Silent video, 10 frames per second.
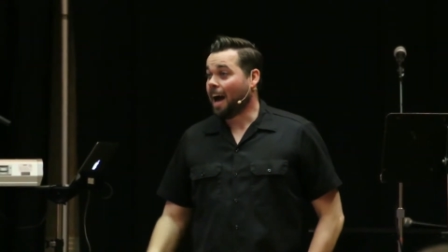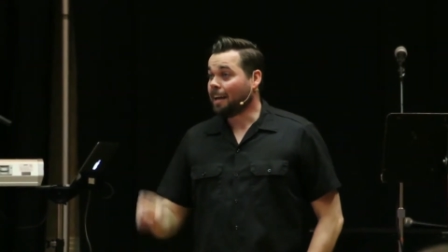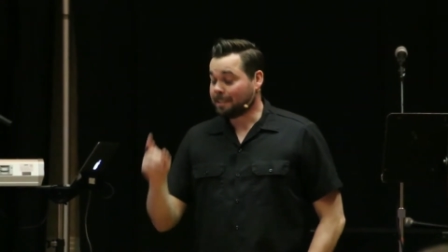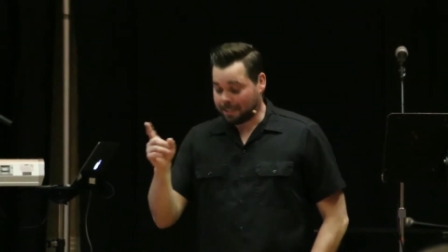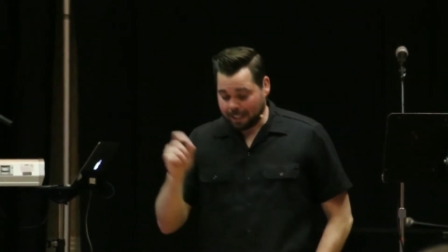
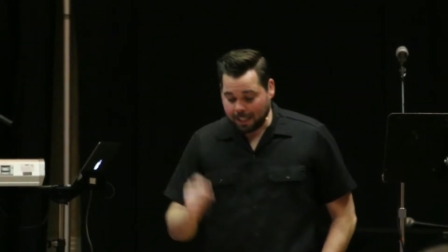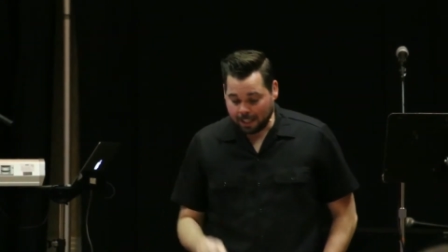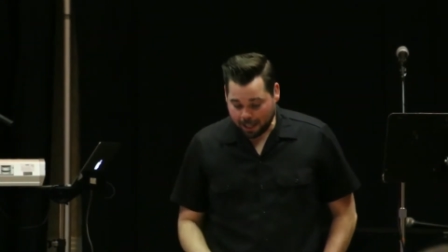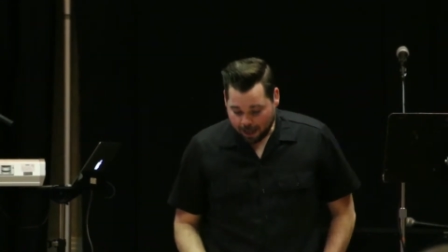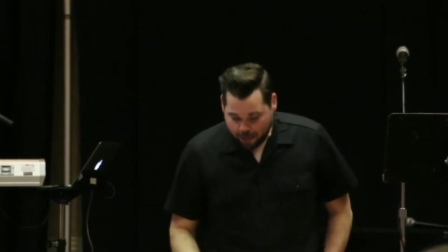I
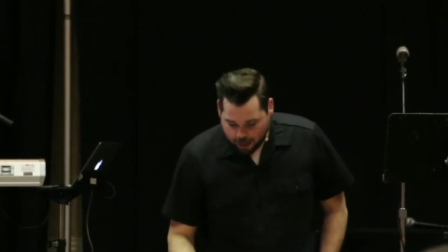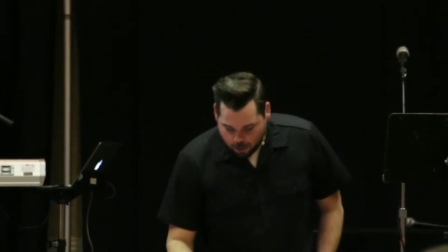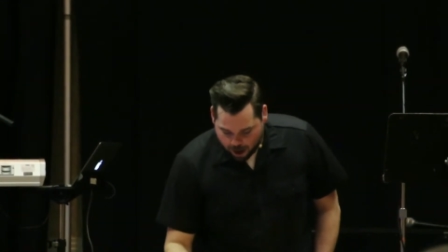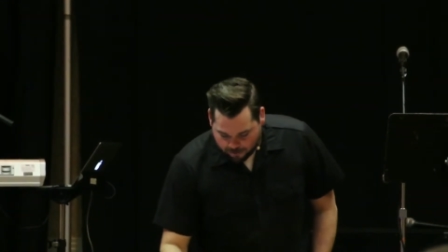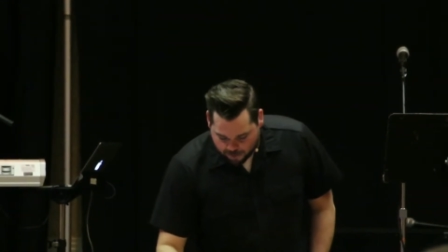see that
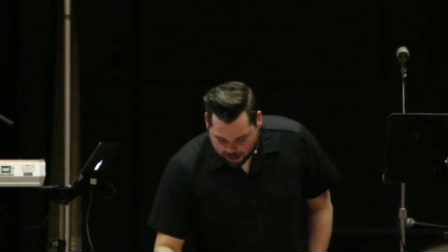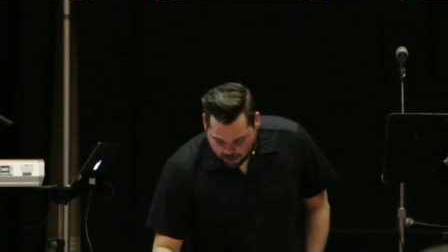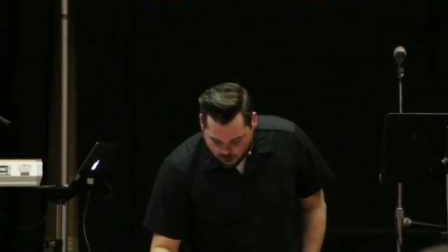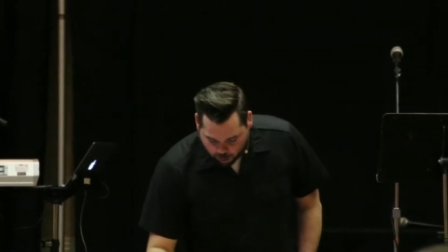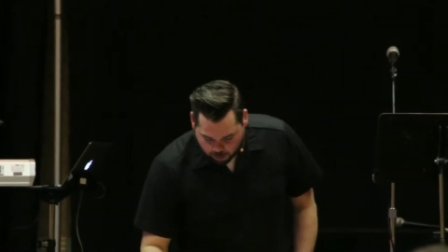you have
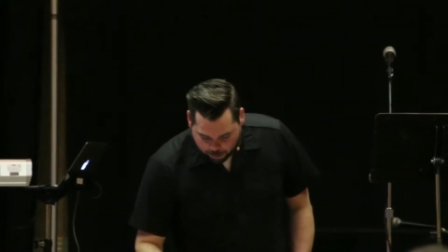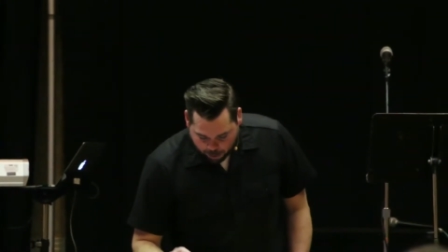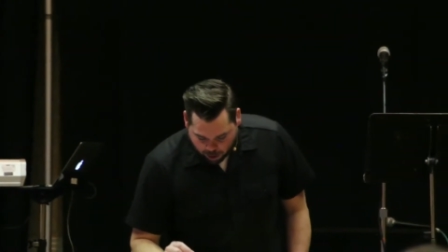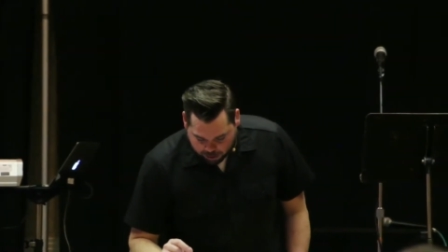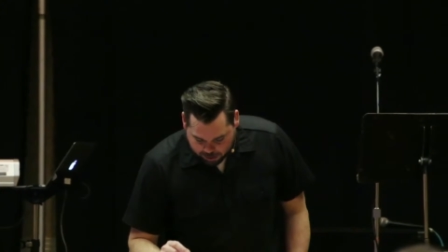faith. And notice what
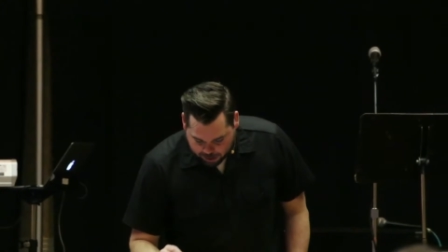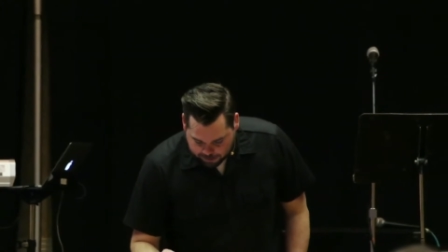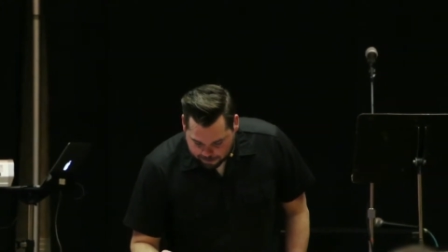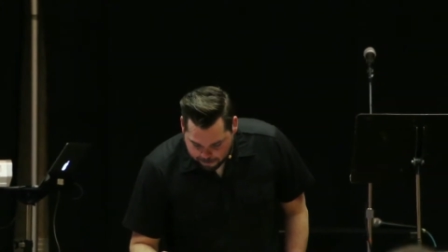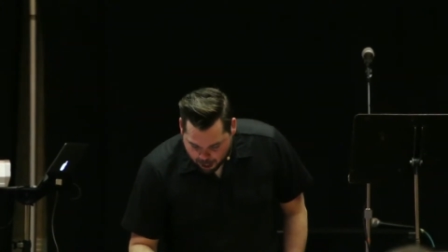Paul
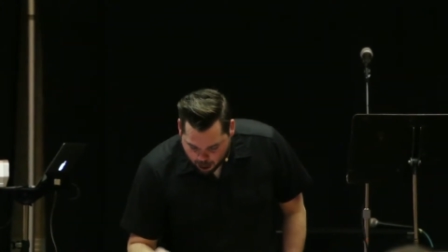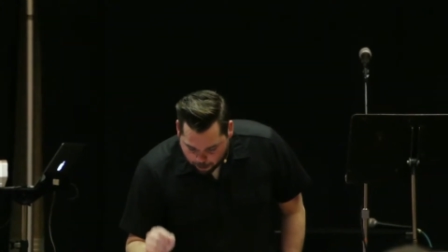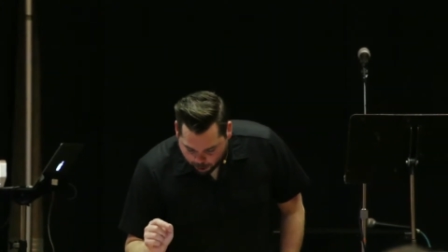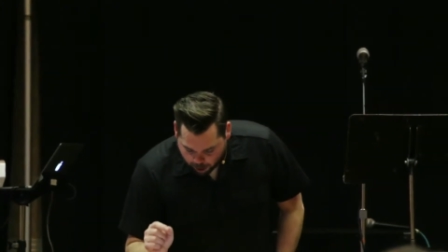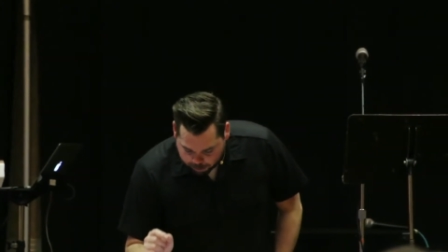says.
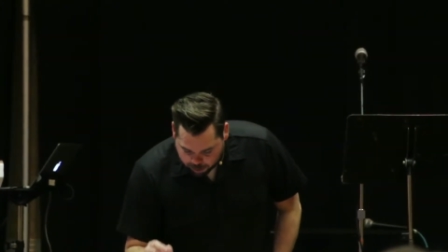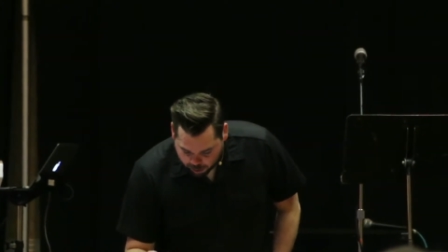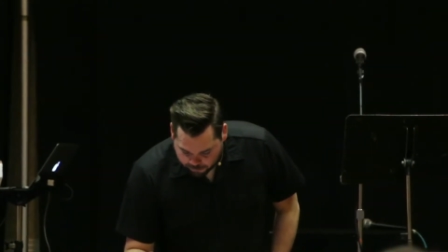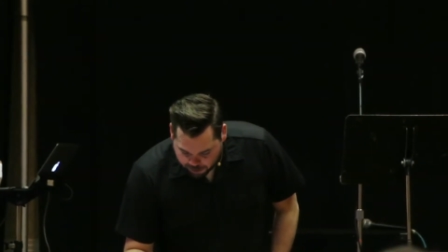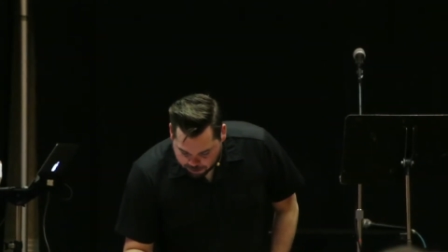Paul,
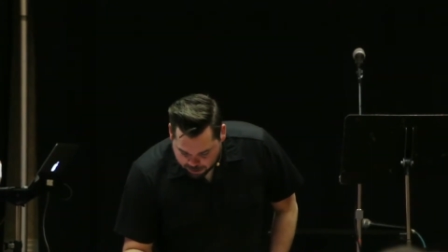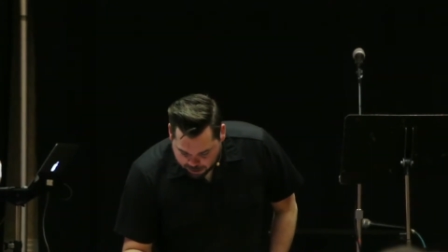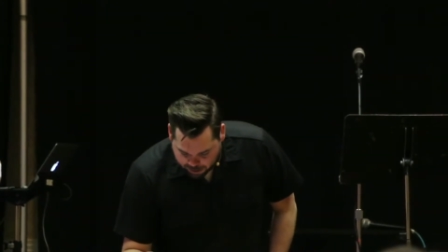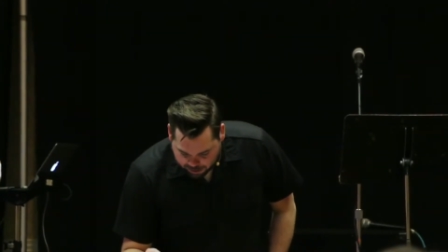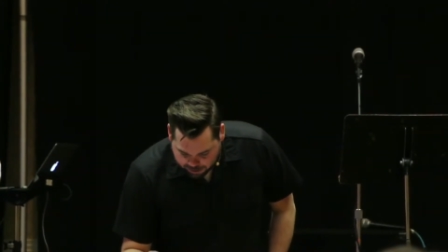observing him
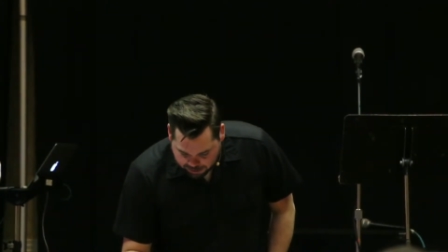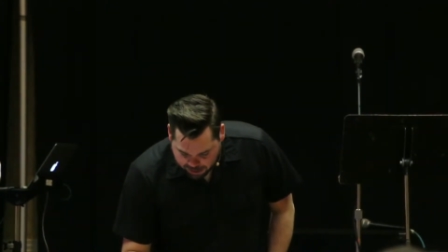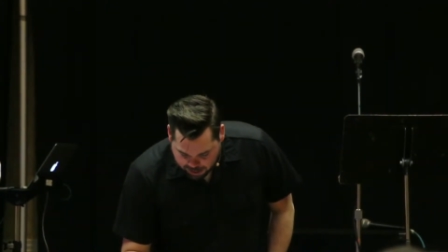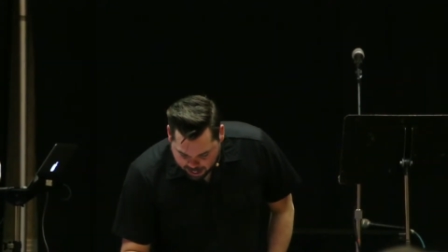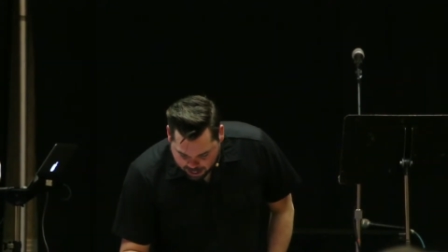intently and
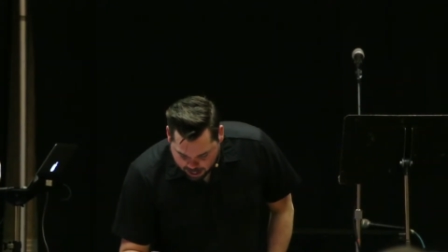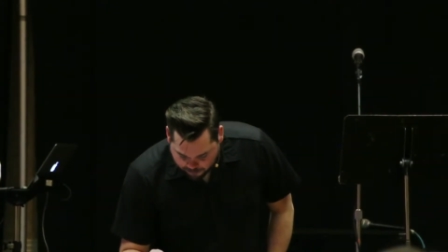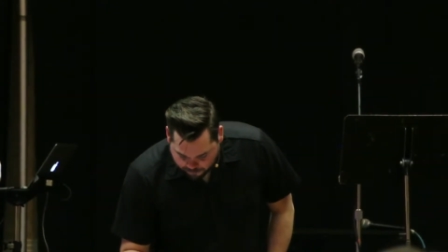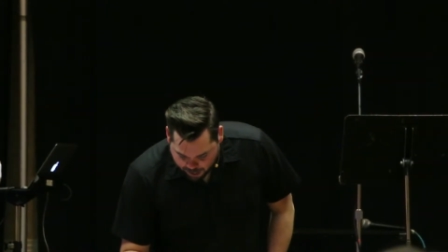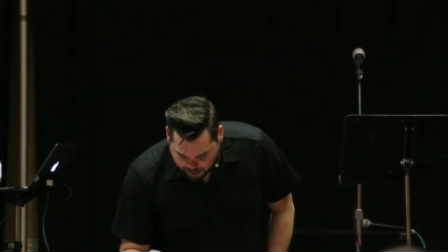seeing that he
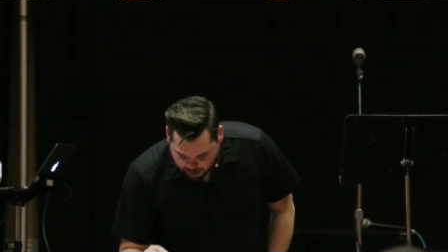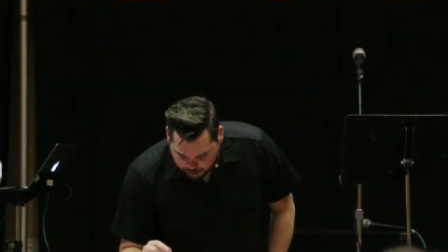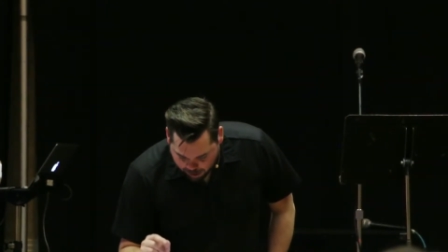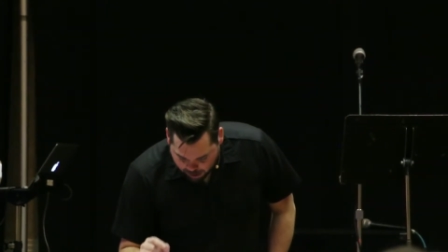had faith to be